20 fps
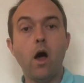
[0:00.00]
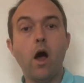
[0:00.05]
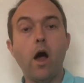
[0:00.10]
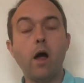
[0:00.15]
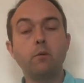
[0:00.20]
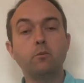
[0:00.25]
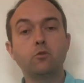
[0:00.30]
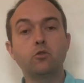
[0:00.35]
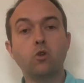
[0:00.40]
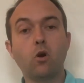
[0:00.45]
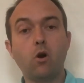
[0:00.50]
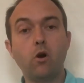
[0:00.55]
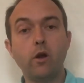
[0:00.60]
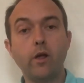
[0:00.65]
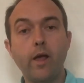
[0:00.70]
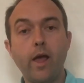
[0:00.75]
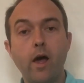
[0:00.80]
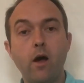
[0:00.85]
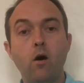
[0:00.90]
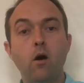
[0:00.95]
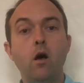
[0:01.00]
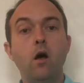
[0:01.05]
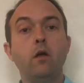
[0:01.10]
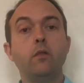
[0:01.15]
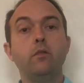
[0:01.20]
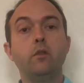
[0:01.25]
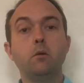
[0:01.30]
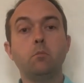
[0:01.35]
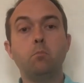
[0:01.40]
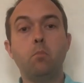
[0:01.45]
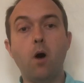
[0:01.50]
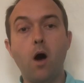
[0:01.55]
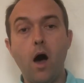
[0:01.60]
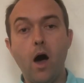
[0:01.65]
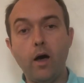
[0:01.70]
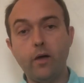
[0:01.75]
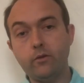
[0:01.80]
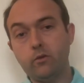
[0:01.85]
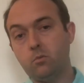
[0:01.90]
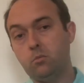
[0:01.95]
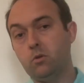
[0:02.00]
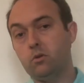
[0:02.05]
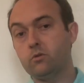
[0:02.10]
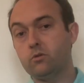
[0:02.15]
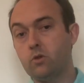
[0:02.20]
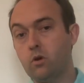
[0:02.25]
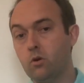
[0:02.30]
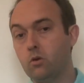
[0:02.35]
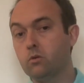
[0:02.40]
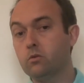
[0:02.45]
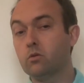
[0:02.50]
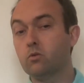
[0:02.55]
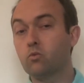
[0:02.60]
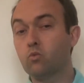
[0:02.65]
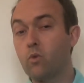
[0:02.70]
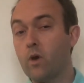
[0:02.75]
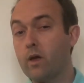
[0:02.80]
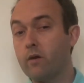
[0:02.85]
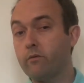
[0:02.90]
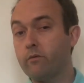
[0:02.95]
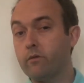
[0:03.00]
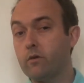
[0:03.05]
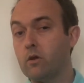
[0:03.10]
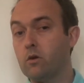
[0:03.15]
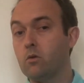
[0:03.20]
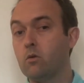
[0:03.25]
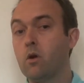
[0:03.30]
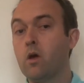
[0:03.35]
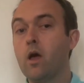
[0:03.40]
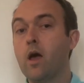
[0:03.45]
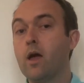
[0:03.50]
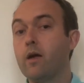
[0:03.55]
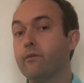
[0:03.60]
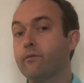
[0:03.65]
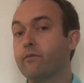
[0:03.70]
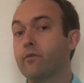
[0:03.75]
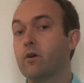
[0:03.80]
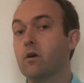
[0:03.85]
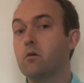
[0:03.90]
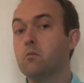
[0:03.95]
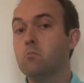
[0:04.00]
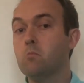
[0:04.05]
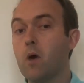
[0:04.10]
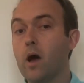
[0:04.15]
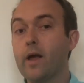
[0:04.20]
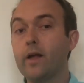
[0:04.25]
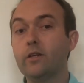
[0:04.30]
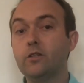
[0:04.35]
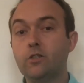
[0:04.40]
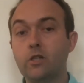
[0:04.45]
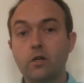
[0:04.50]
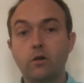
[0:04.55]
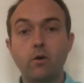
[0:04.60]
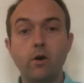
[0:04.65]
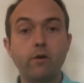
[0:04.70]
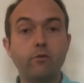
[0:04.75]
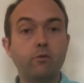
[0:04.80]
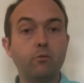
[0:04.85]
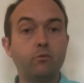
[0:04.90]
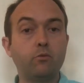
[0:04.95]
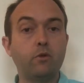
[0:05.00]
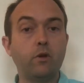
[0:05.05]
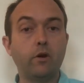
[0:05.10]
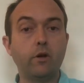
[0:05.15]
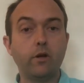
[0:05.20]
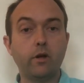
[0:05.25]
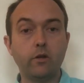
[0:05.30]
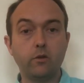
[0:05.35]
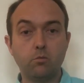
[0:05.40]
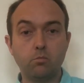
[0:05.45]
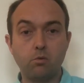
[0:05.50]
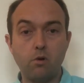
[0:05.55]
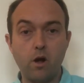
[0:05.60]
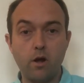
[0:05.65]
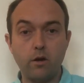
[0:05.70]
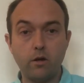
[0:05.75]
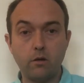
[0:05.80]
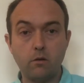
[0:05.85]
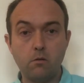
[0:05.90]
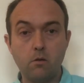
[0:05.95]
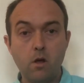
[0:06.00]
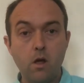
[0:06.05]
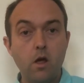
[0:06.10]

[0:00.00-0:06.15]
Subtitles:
I'm charting out the possible total revenue a firm might generate from selling its product.